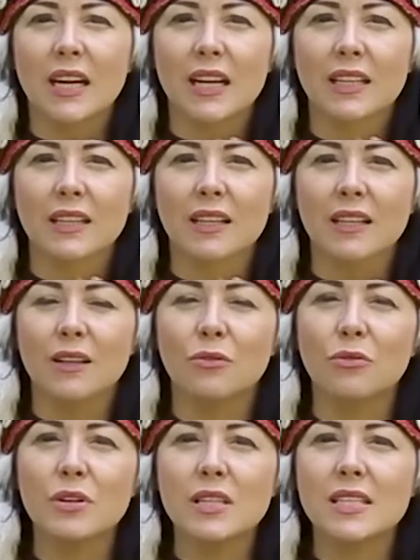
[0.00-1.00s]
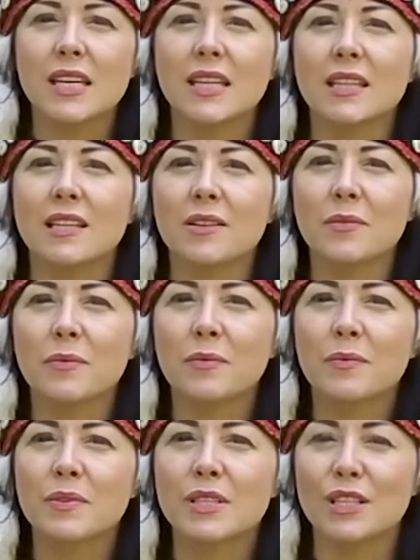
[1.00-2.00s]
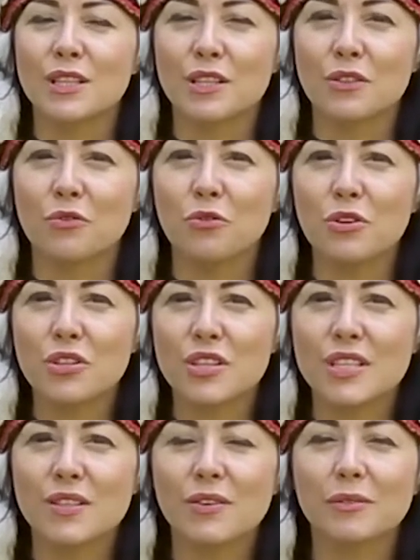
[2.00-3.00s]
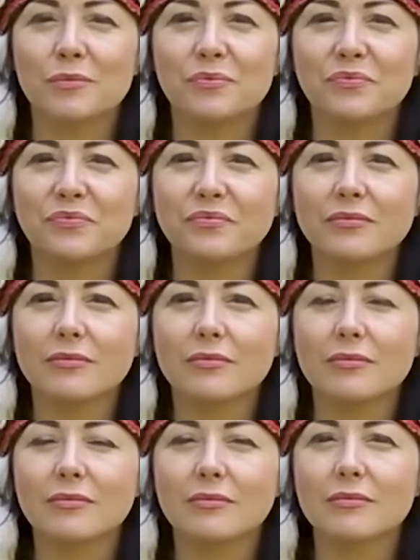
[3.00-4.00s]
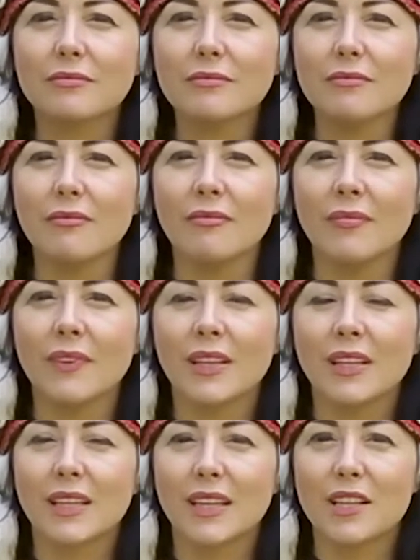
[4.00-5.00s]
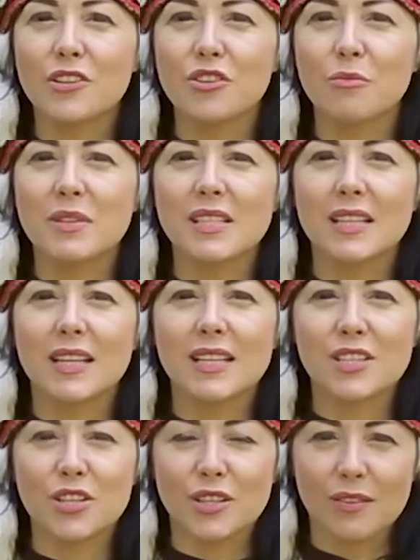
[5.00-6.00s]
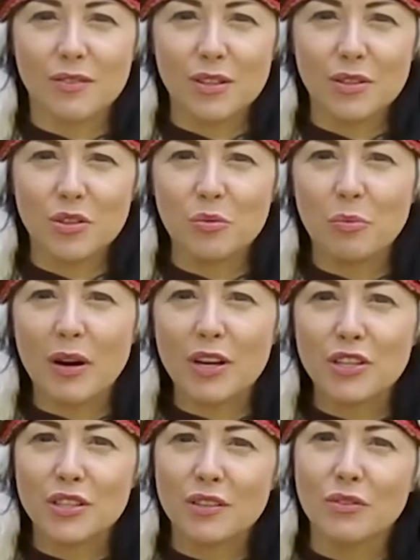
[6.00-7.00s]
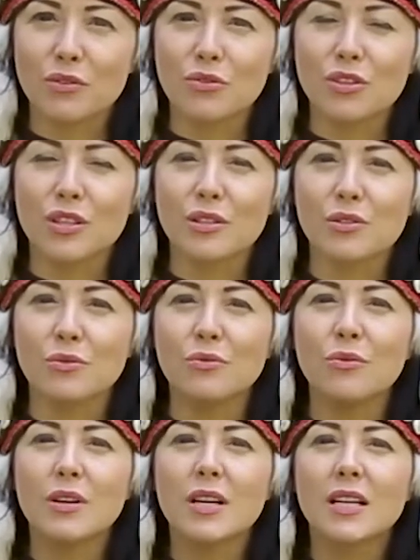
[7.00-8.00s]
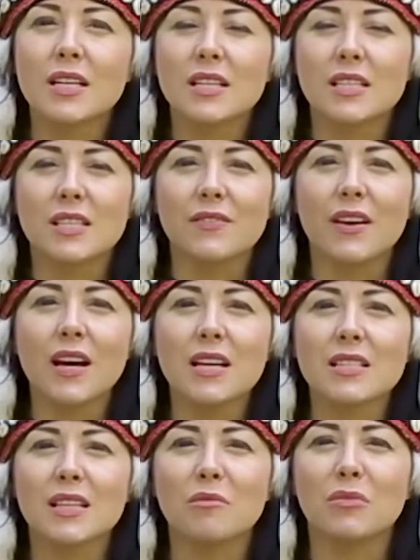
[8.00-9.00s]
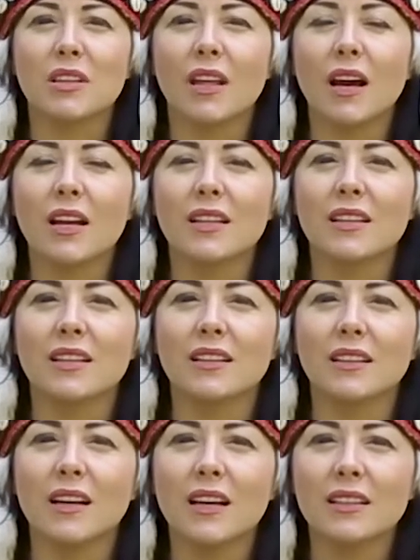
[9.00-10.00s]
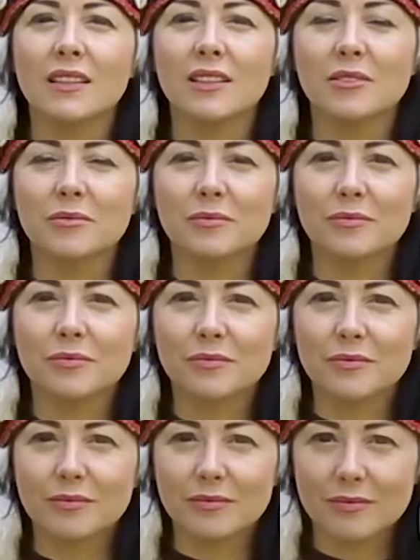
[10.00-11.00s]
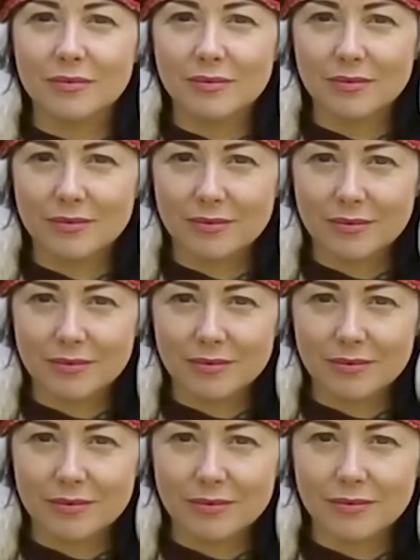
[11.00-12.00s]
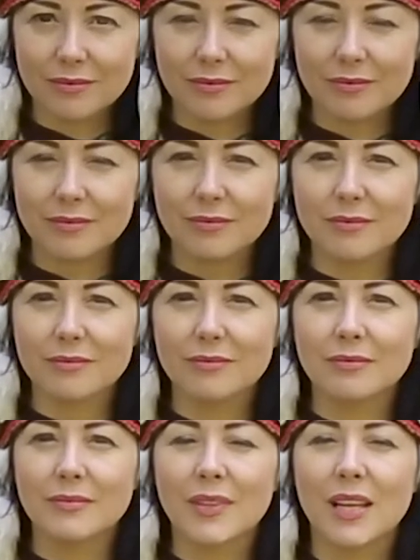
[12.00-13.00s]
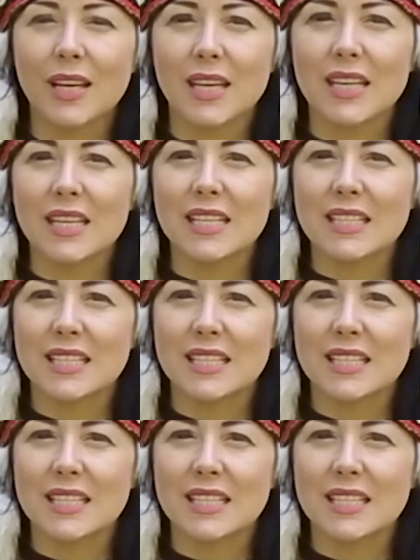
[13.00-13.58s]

to the sacral throat center, to the center of creativity, and we will begin to heal the thyroid, parathyroid, ligaments, tonsils, and tonsils.